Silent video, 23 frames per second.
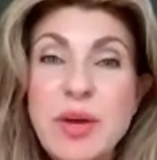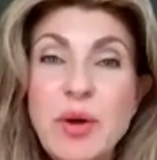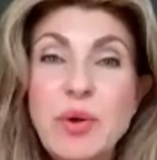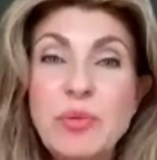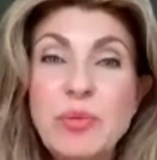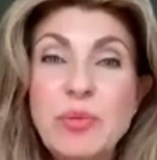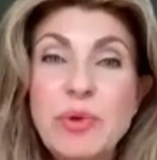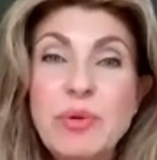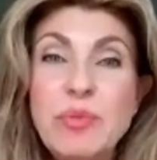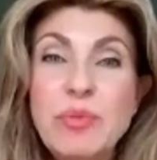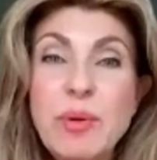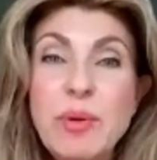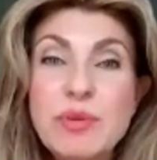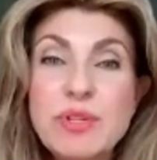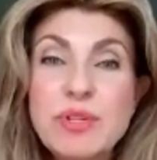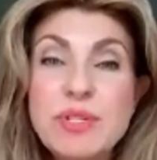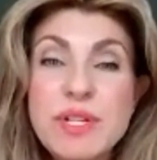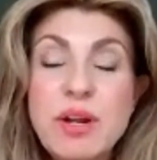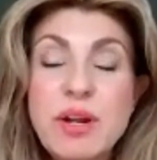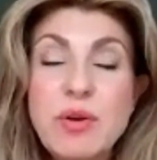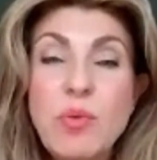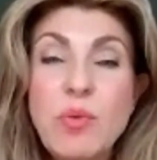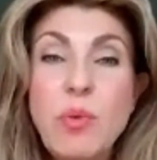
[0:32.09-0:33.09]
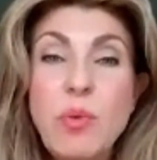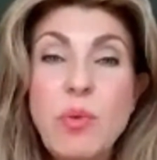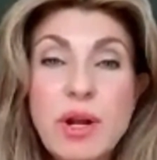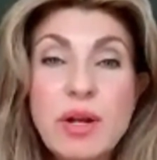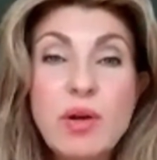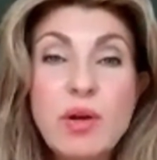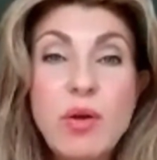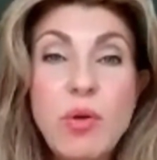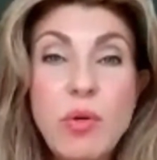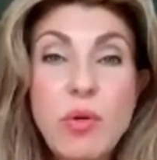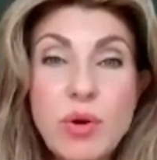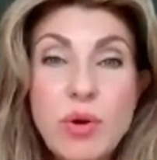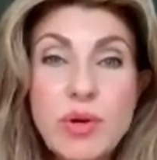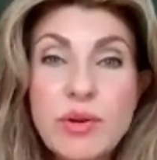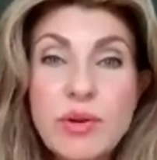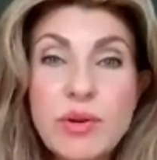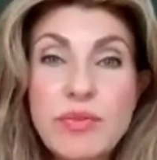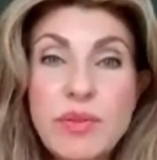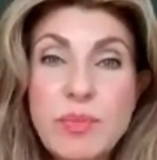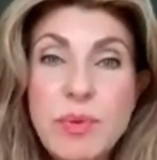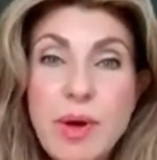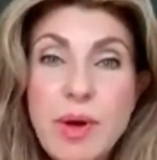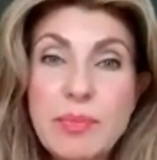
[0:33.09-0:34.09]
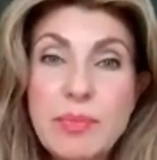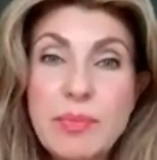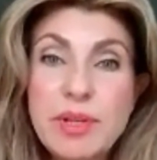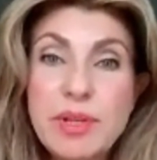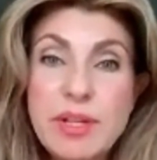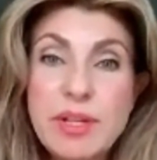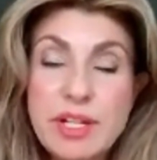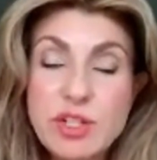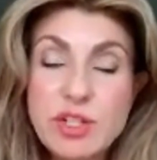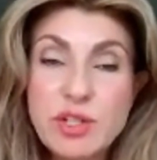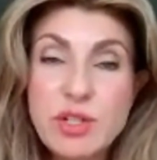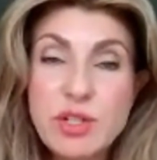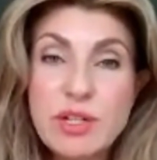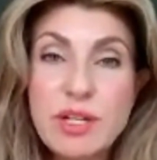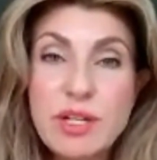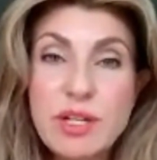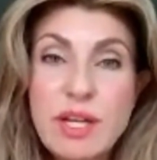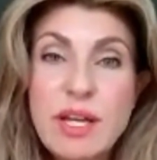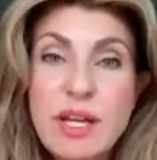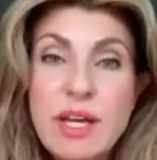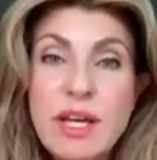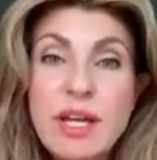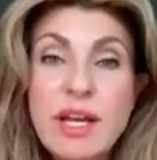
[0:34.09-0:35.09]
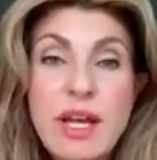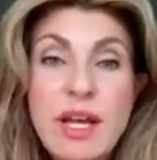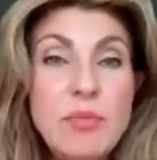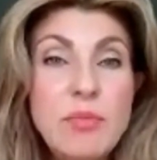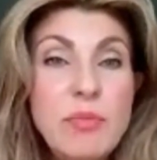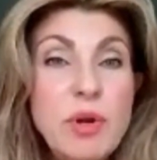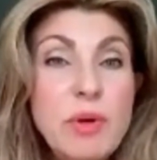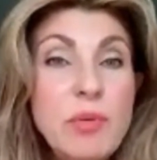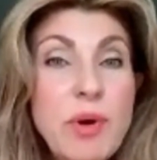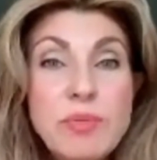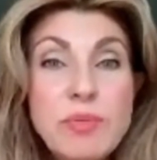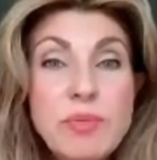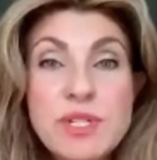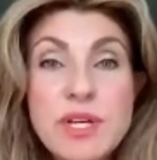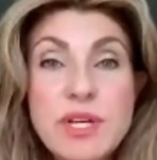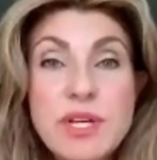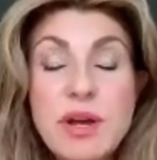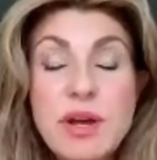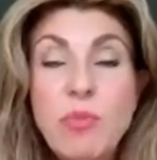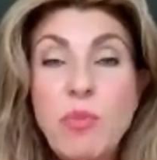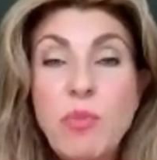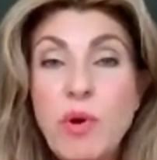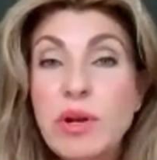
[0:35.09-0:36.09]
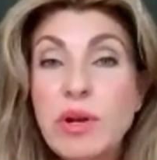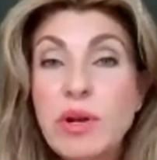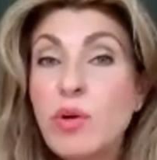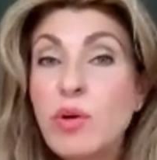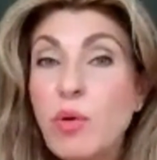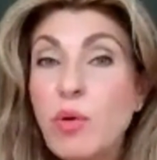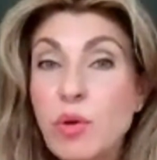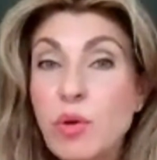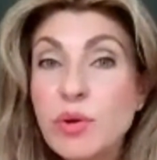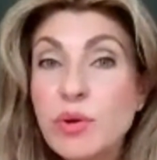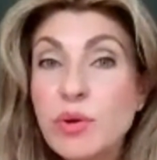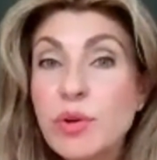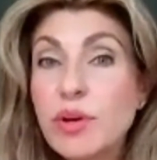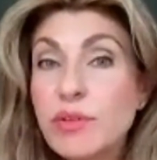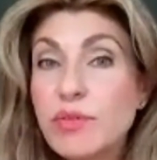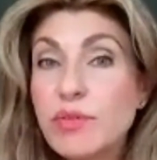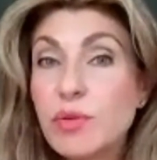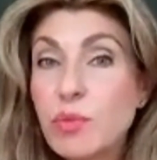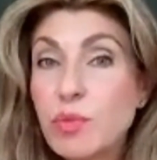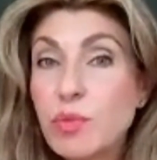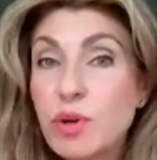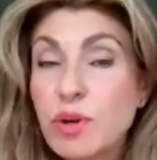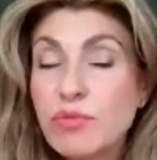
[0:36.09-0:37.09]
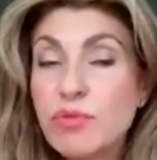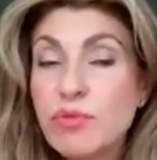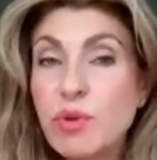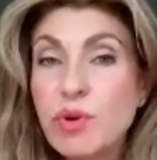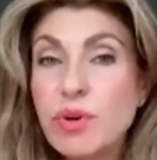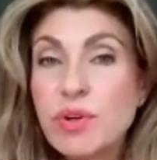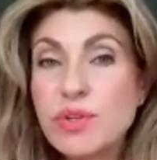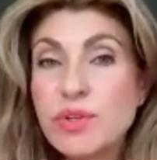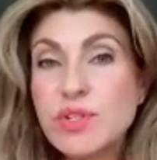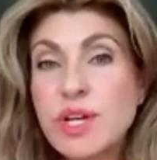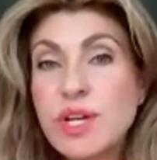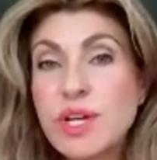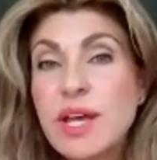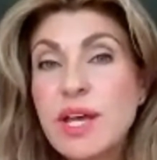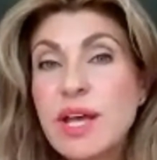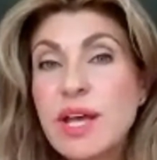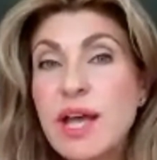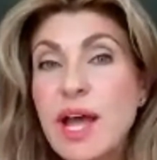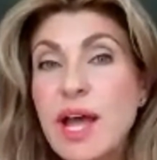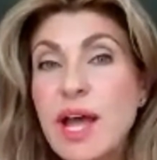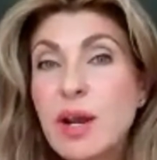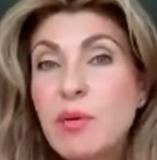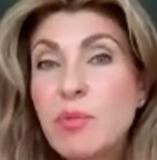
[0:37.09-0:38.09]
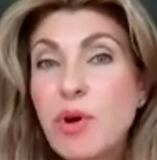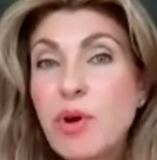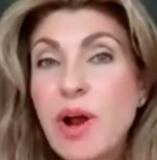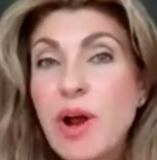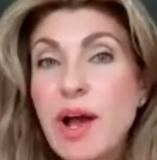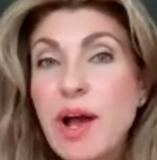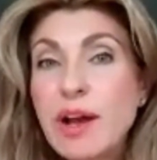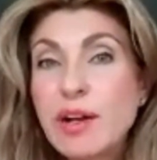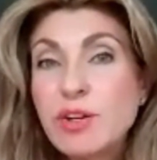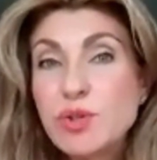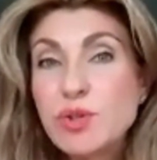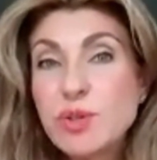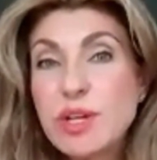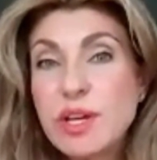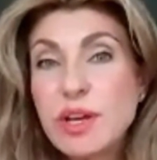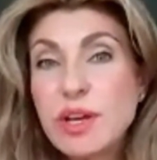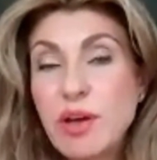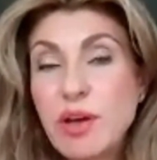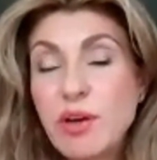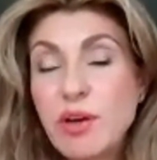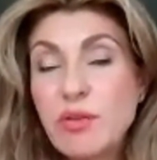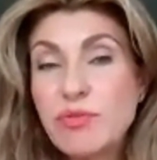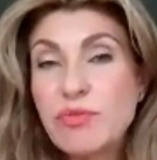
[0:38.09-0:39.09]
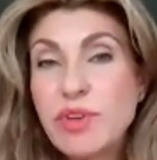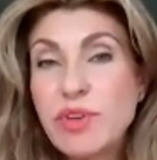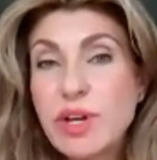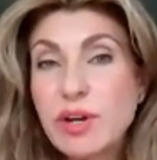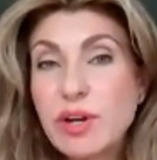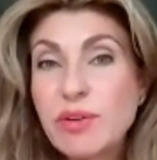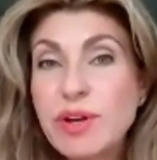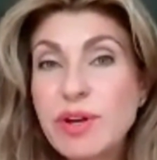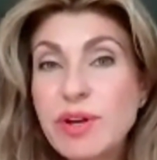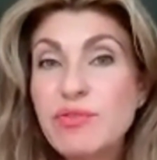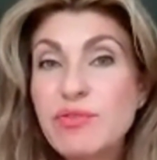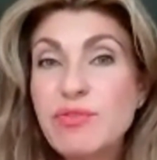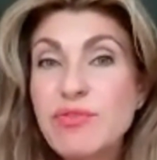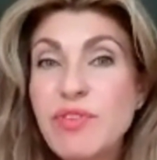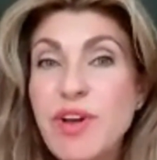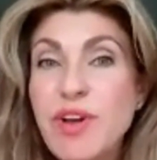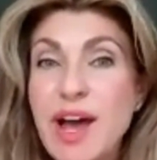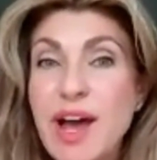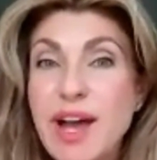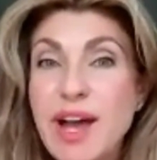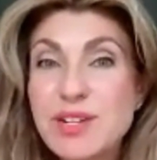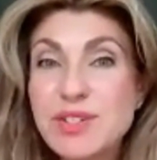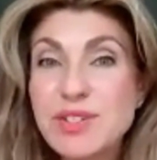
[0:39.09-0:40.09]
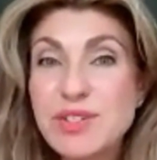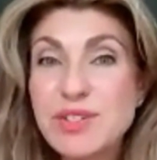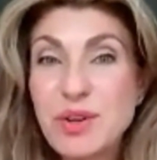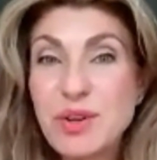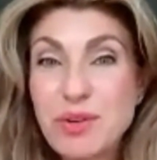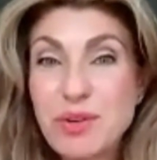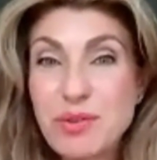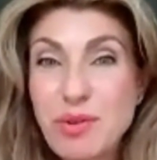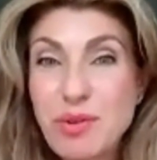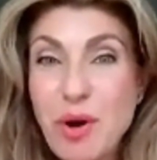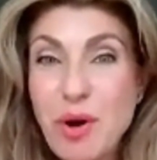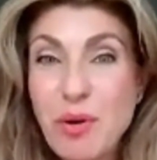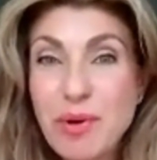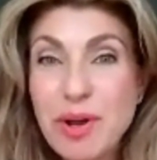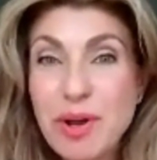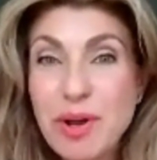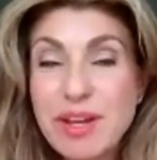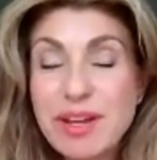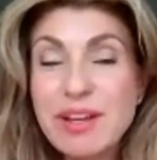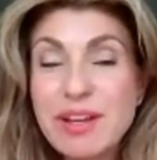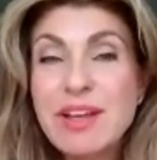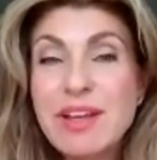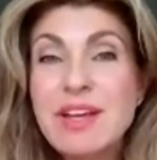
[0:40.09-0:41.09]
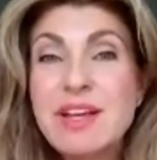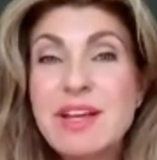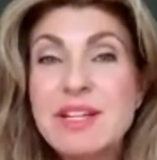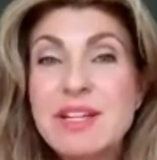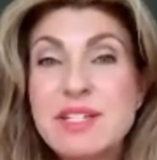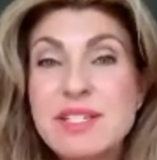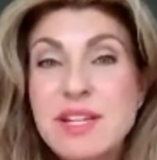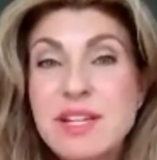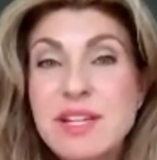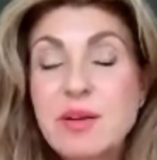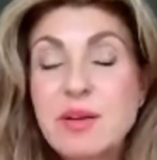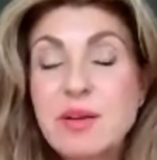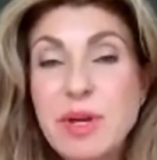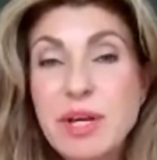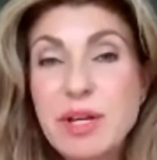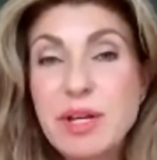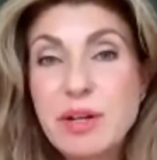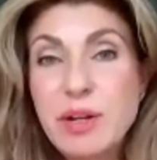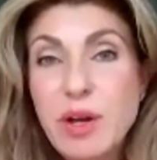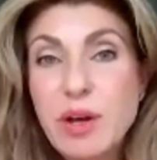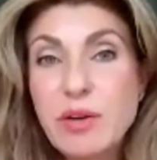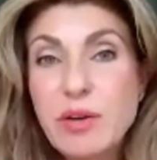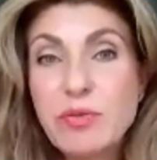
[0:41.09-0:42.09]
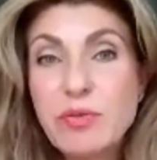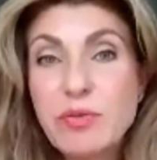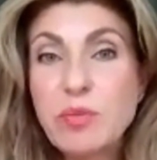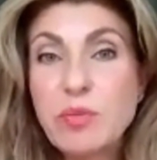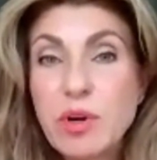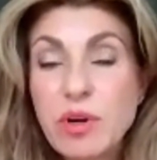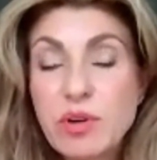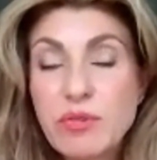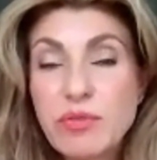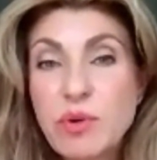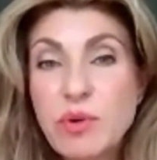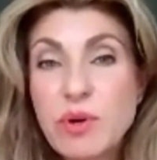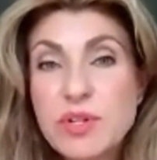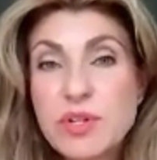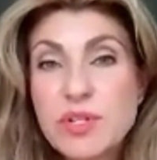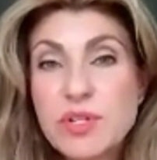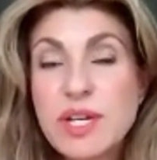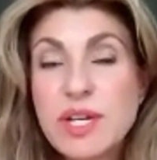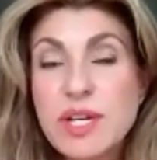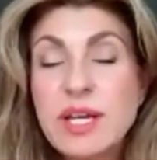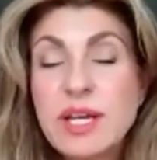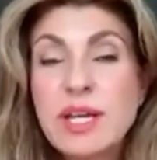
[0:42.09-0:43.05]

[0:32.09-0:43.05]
We represent 1/4 of the population, and we represent 1/4 of the workforce. And we're actually a very fast growing segment of the workforce.